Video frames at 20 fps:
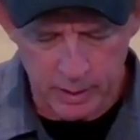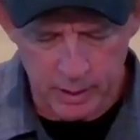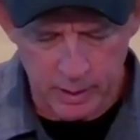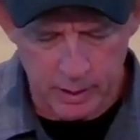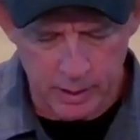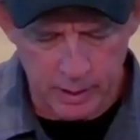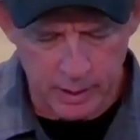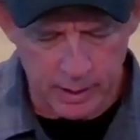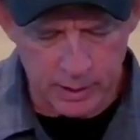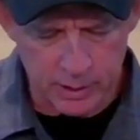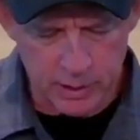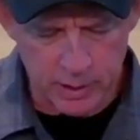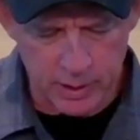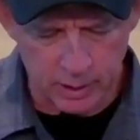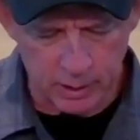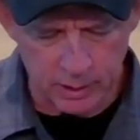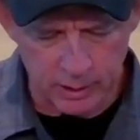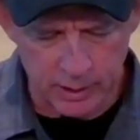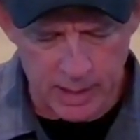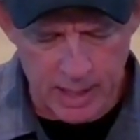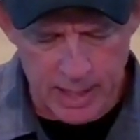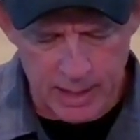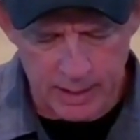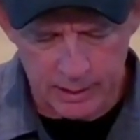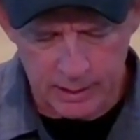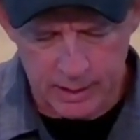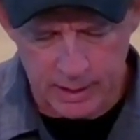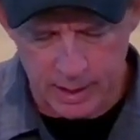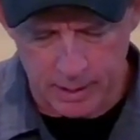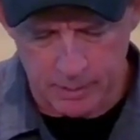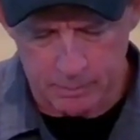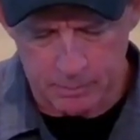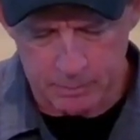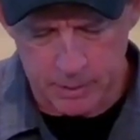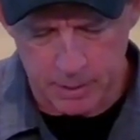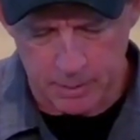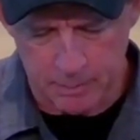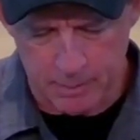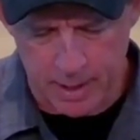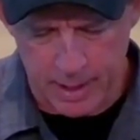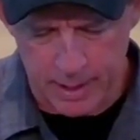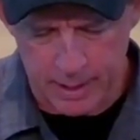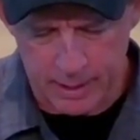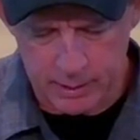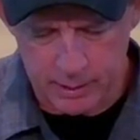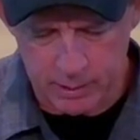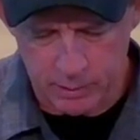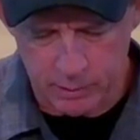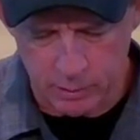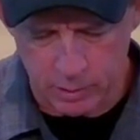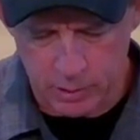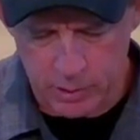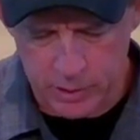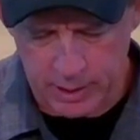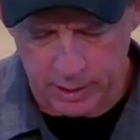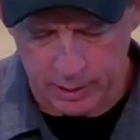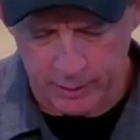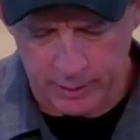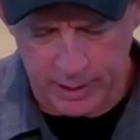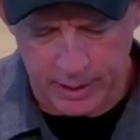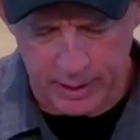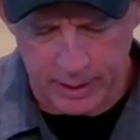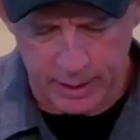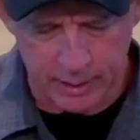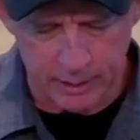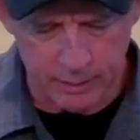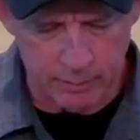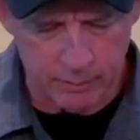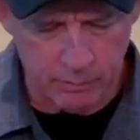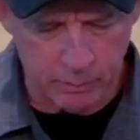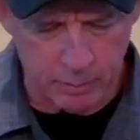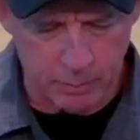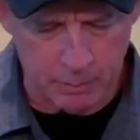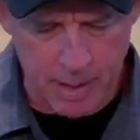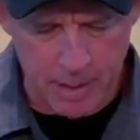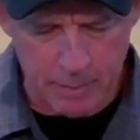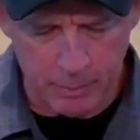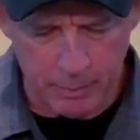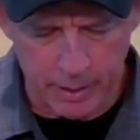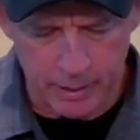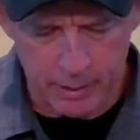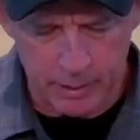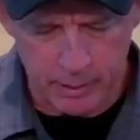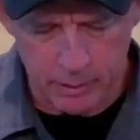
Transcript: it shall not come to mind, nor shall they remember it,